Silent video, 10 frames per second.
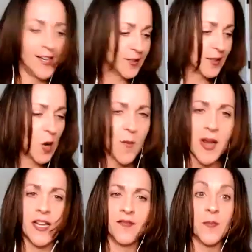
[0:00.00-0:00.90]
out so
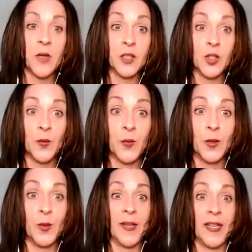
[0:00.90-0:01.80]
many of them are
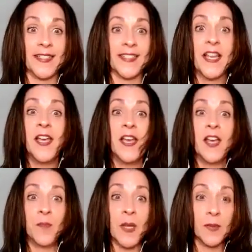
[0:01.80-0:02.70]
true because
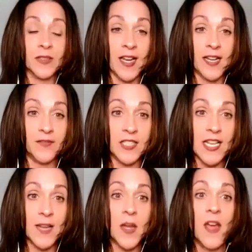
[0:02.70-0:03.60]
if people dive
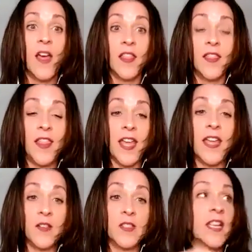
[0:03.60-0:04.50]
deep,
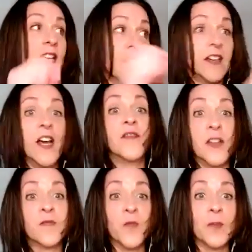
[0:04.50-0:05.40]
they dig enough
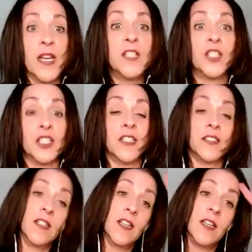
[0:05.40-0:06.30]

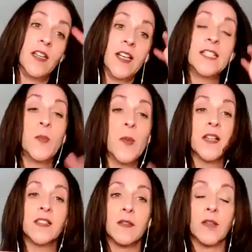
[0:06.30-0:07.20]
information. It's
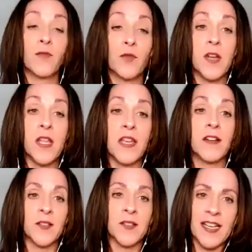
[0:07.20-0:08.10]
because they're the free
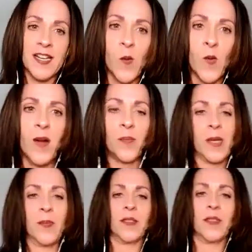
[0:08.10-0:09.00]
thinkers. They don't want people